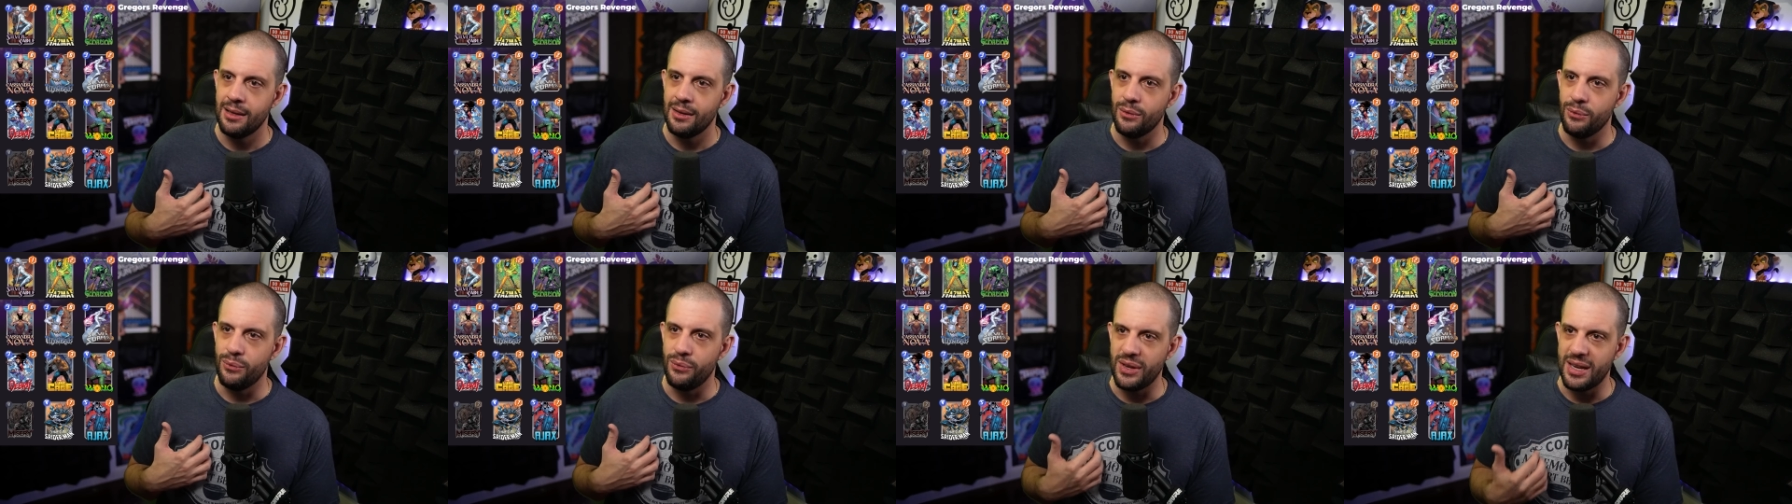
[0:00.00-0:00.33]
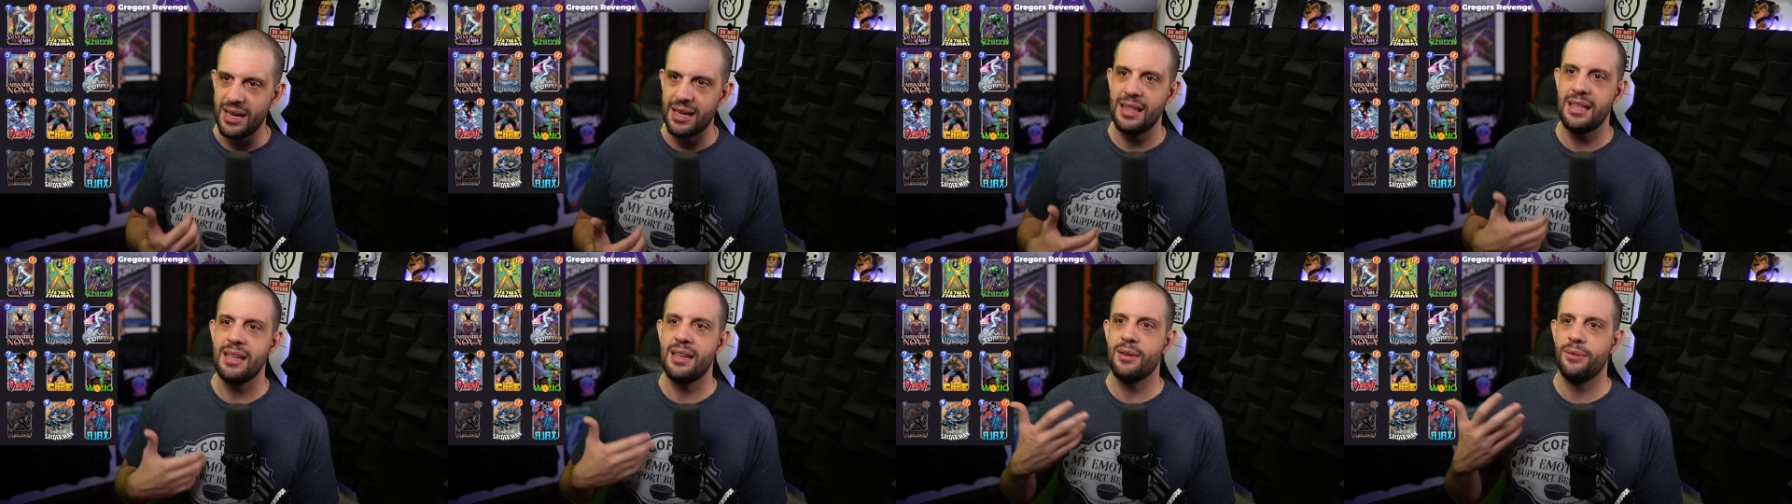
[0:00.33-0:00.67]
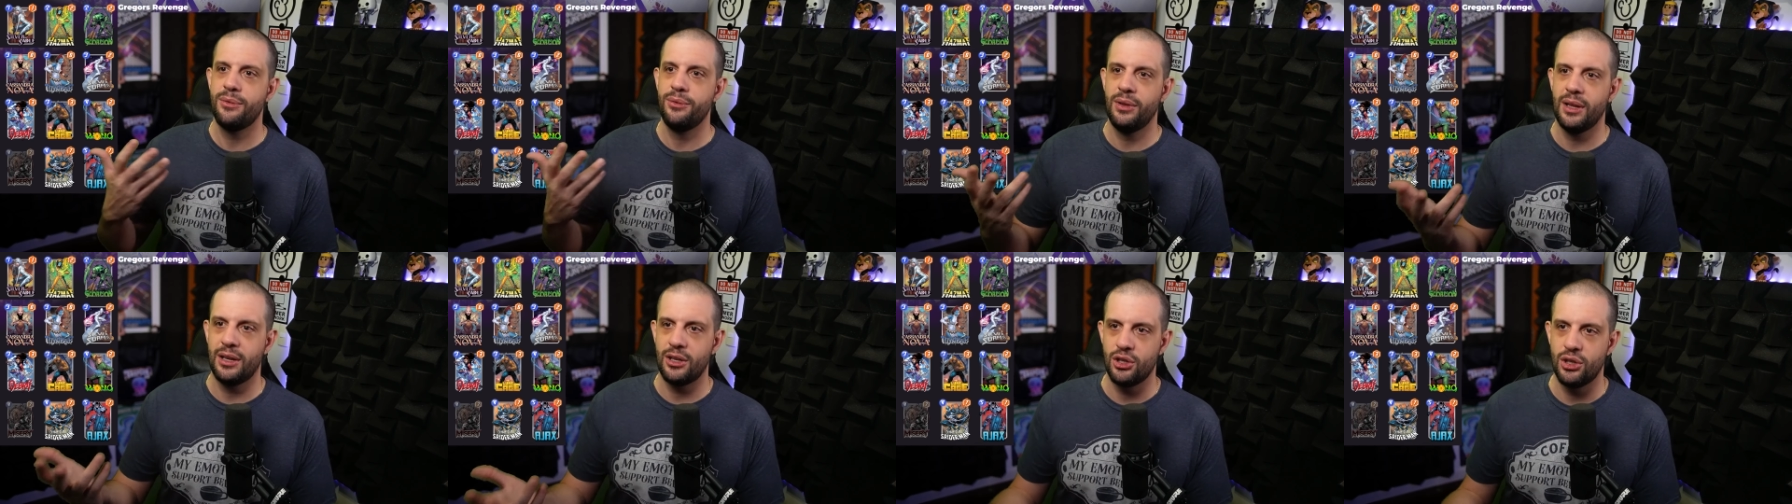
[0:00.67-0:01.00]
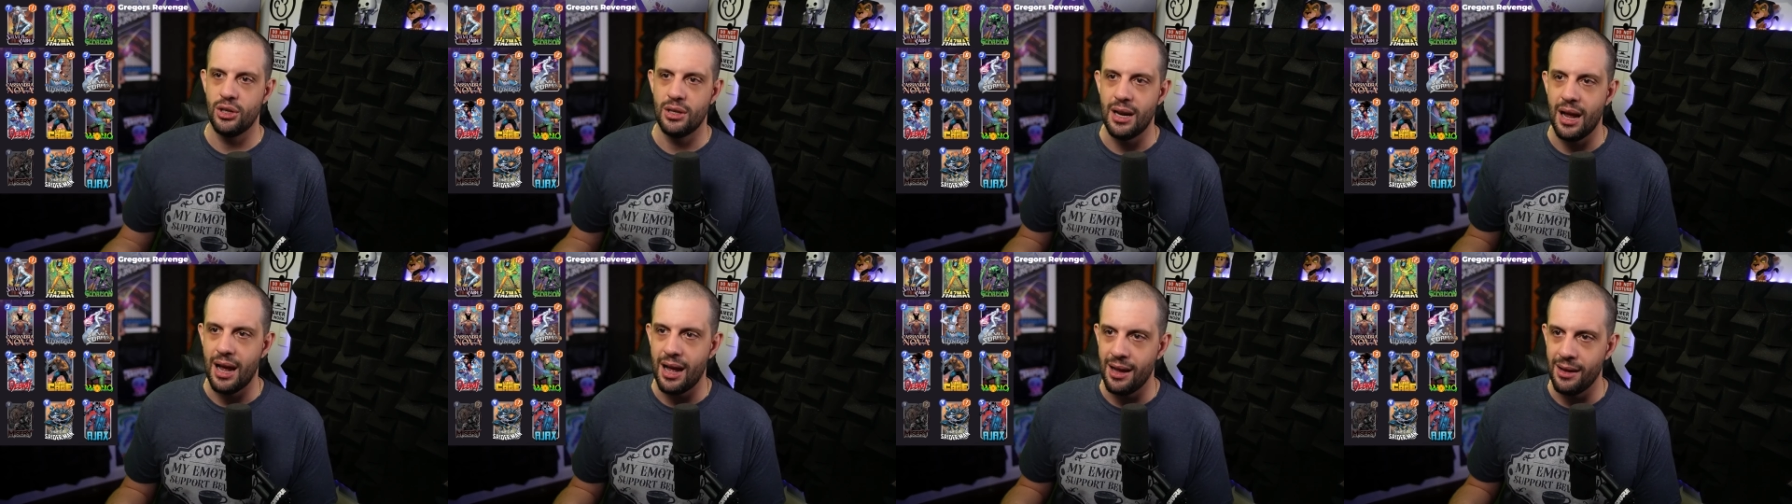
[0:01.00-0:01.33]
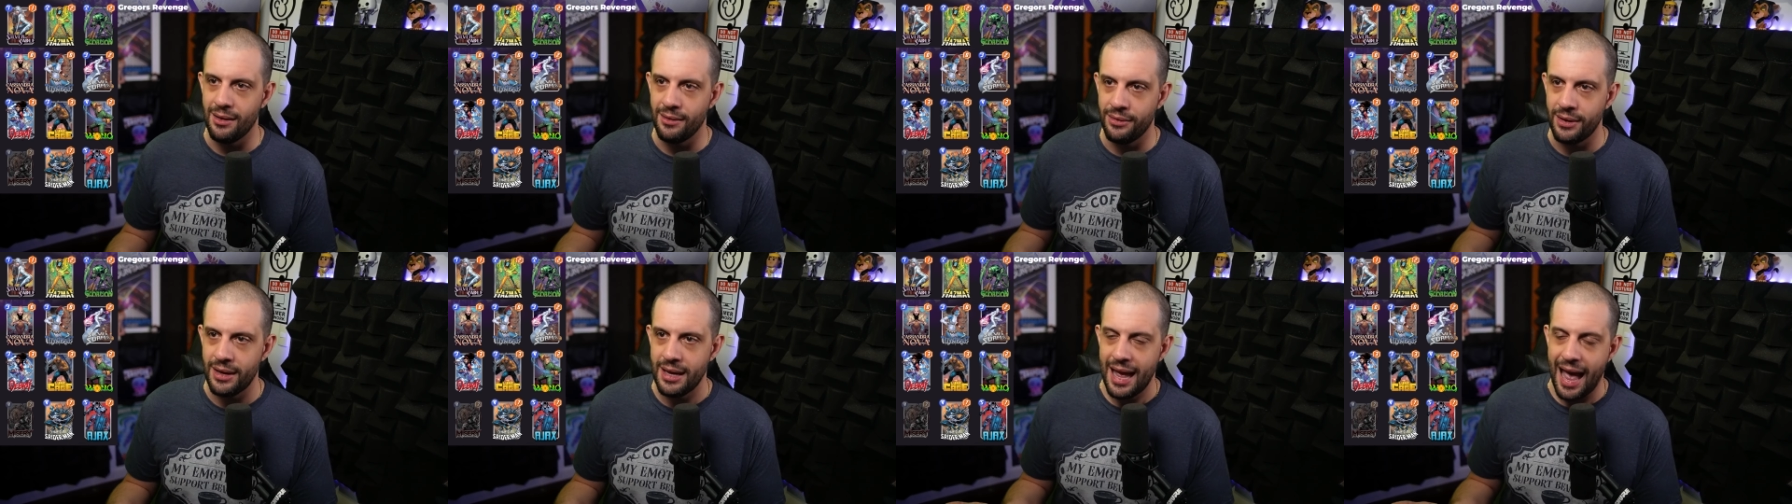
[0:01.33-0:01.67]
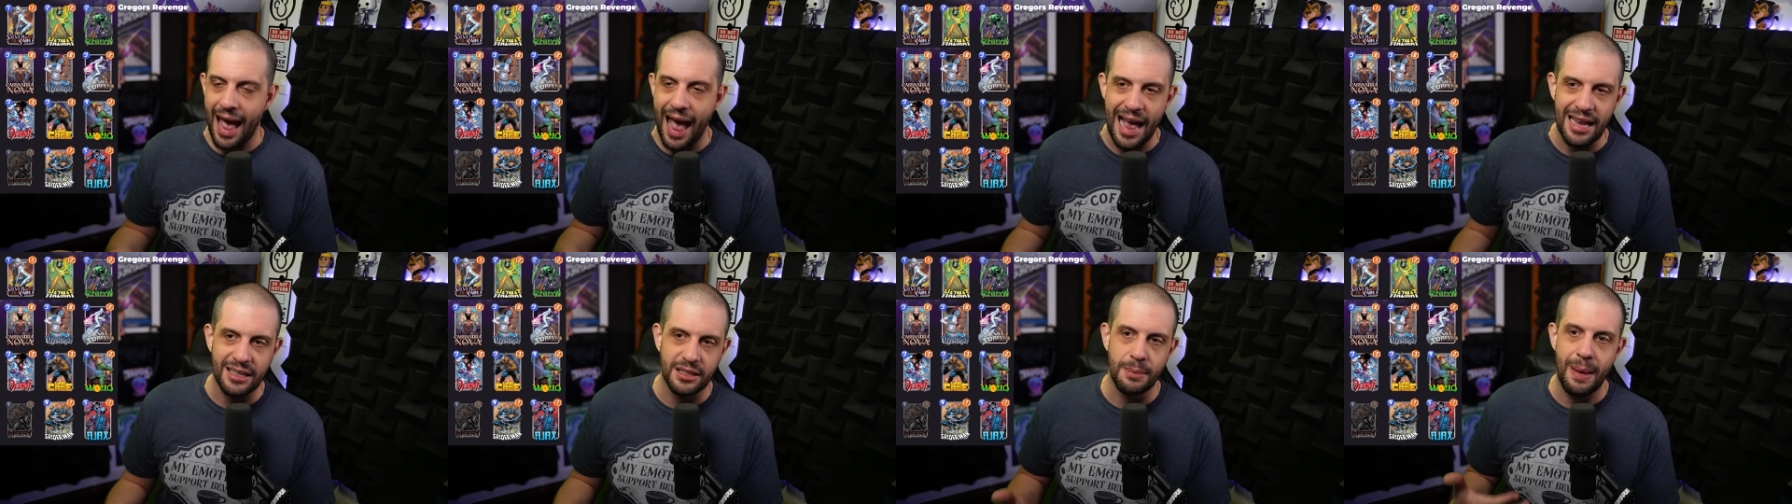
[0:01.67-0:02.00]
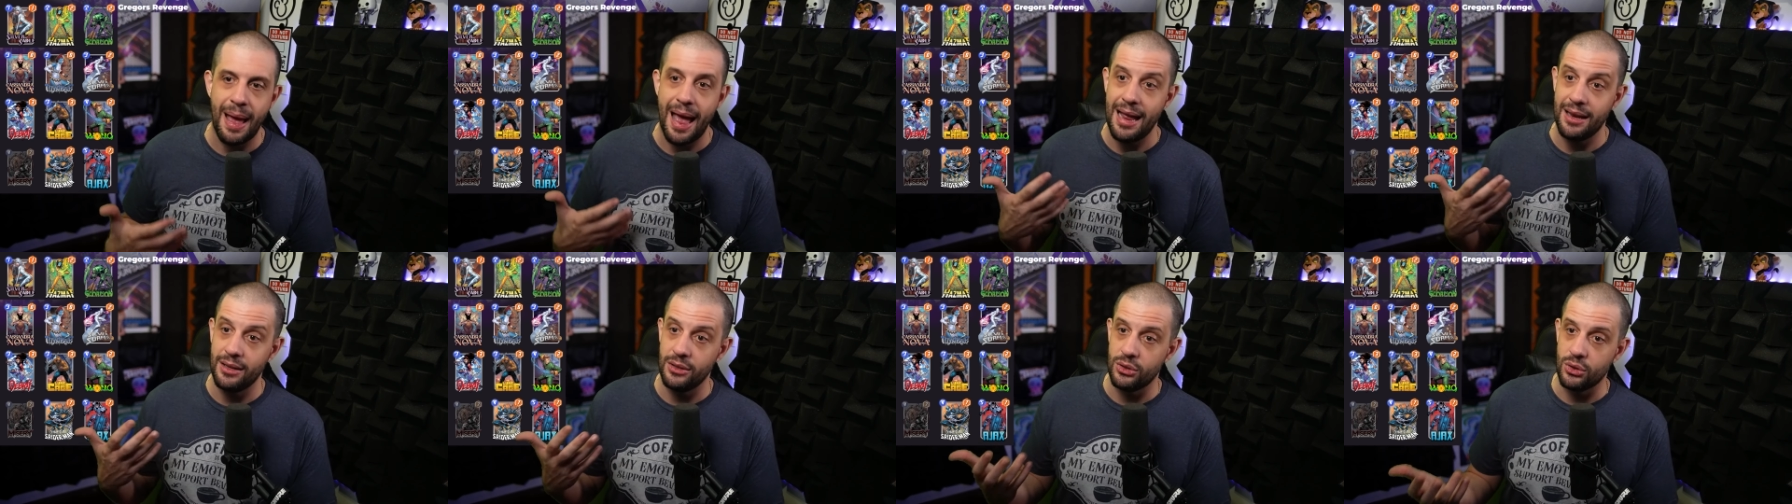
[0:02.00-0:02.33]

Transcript: via the Affliction of Hazmat